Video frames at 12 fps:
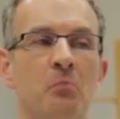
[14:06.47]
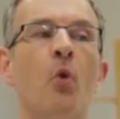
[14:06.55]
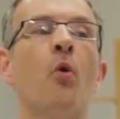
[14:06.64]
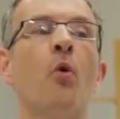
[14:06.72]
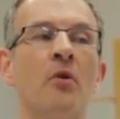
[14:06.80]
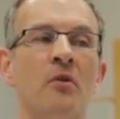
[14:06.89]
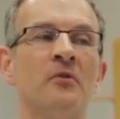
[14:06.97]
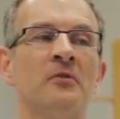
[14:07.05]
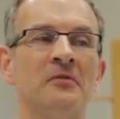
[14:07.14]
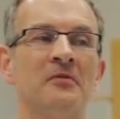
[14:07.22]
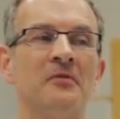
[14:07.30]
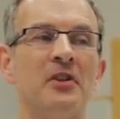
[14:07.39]
more.
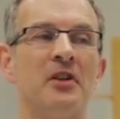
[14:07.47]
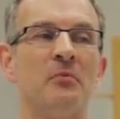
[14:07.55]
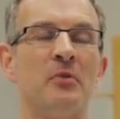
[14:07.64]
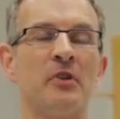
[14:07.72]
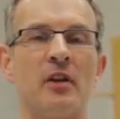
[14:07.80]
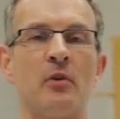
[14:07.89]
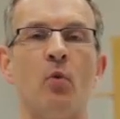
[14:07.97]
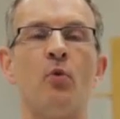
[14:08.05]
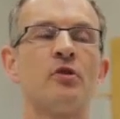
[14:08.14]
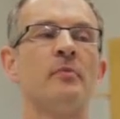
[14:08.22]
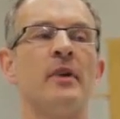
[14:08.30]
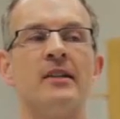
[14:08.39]
We're so
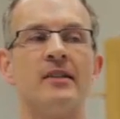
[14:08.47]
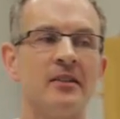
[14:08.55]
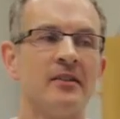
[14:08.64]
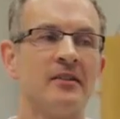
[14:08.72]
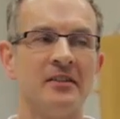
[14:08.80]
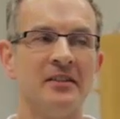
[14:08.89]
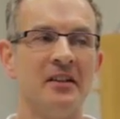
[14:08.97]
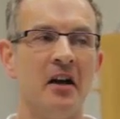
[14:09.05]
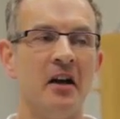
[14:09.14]
automated